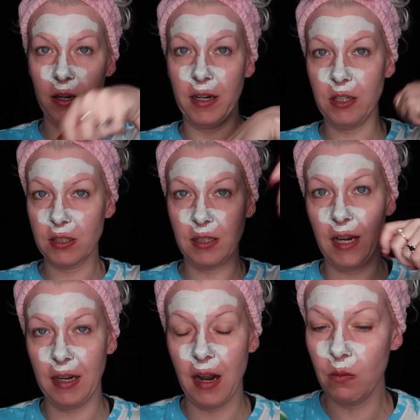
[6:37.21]
and I just
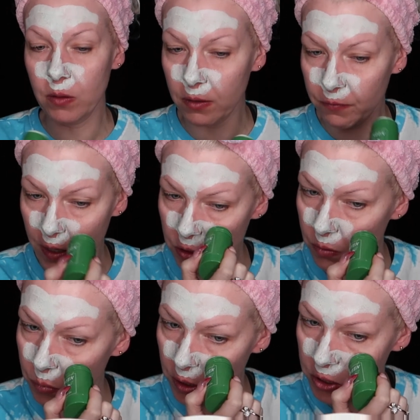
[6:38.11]
take it out with a
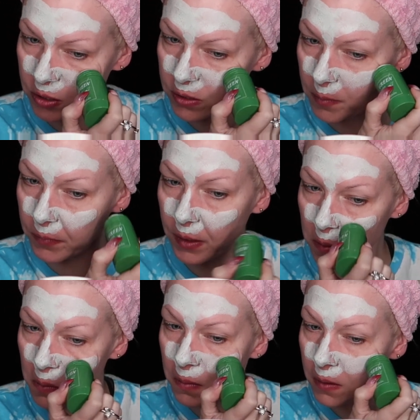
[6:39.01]
facial brush or something.